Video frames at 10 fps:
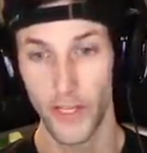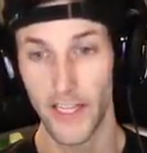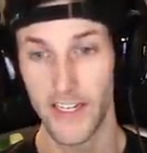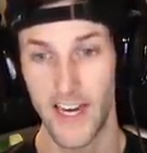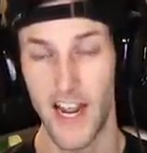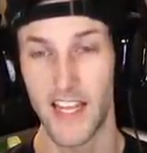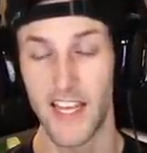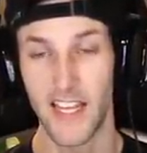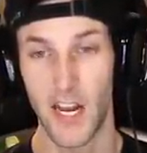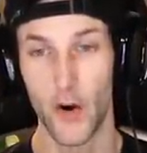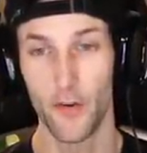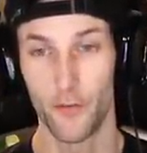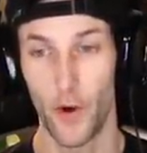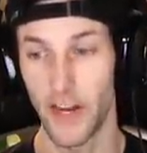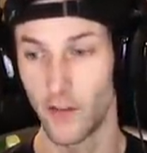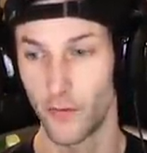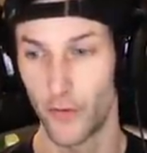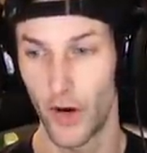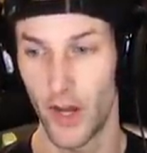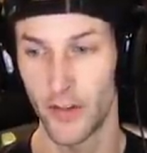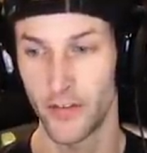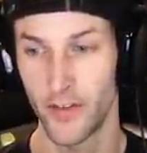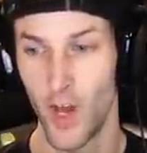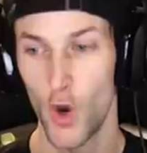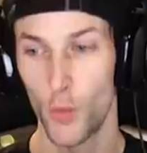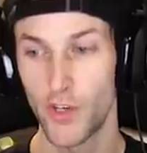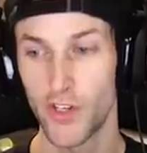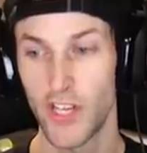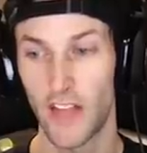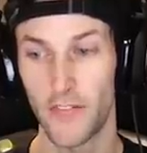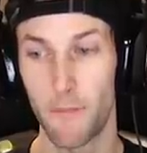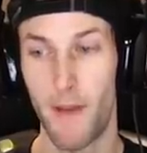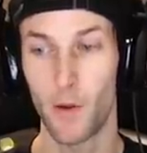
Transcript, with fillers: really taking care of Rays for us? We just got the